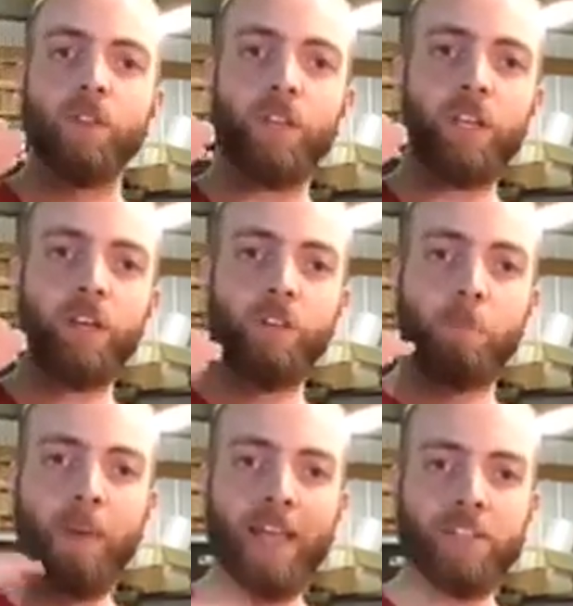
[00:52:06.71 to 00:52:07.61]
The
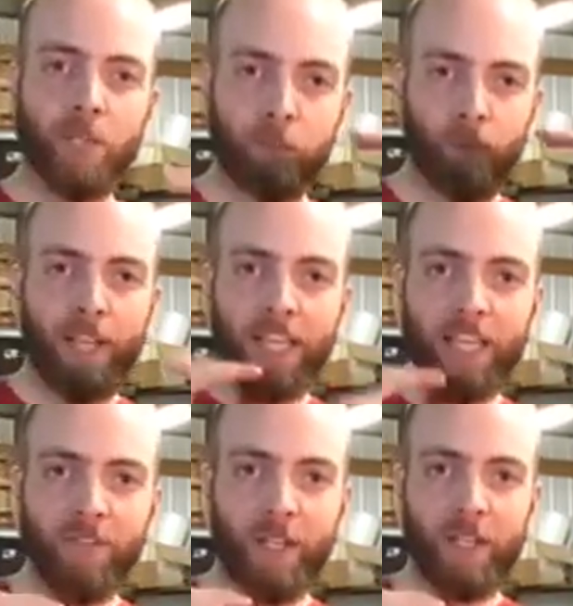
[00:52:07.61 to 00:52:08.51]
basic
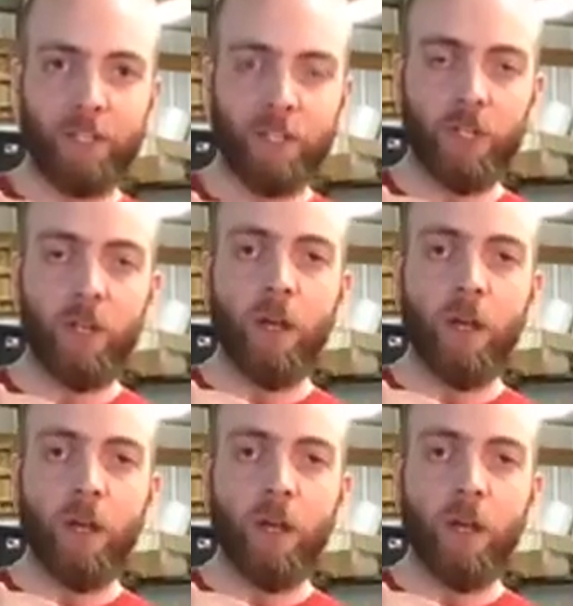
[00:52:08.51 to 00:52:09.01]
break-even is